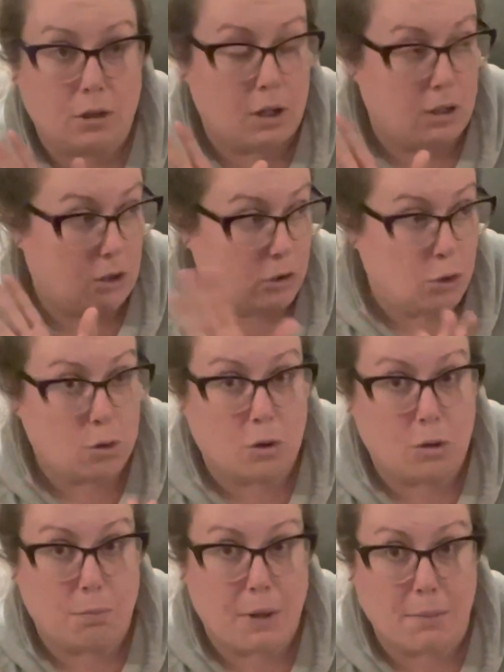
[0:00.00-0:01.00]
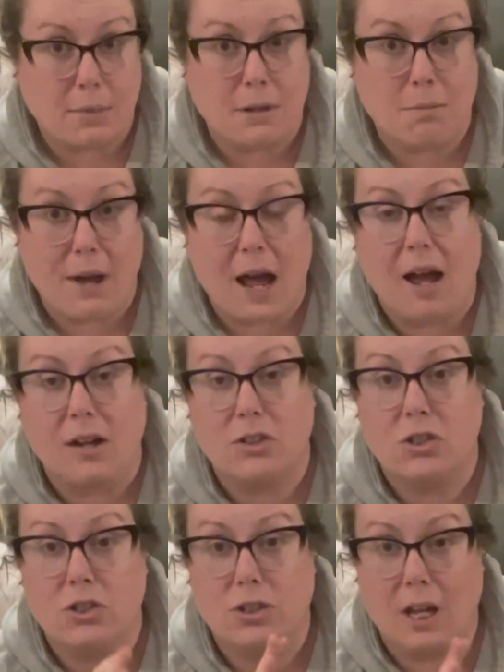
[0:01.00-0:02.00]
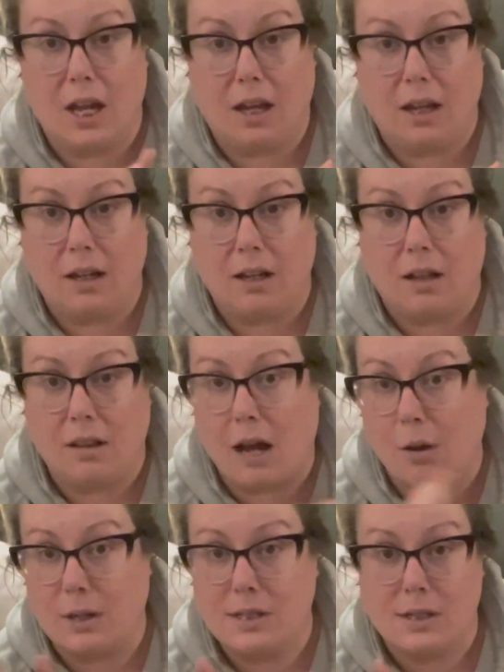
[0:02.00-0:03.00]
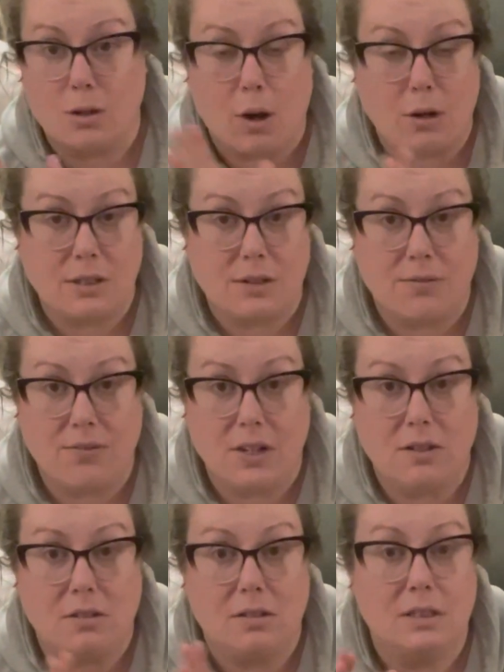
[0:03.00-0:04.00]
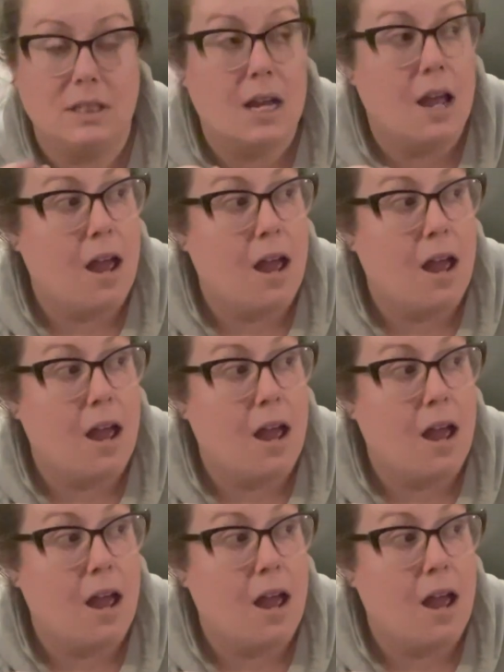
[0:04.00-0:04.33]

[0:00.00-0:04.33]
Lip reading: local pumpkin patch, they allowed us to go out to the field